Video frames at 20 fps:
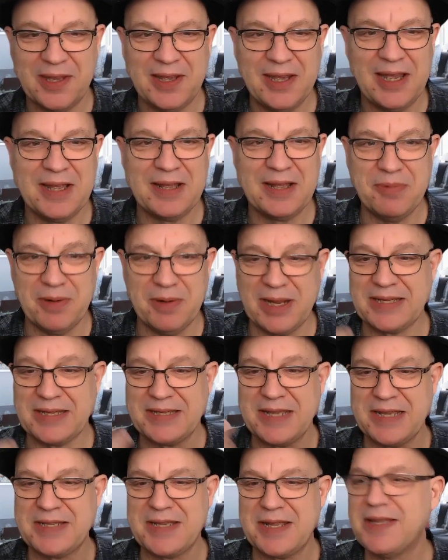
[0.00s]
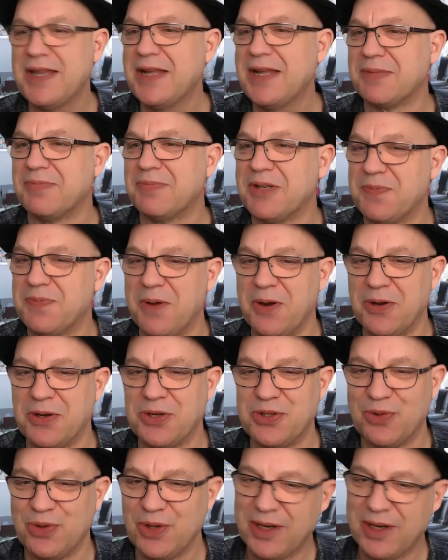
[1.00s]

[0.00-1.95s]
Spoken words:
It's intended to be spiritual.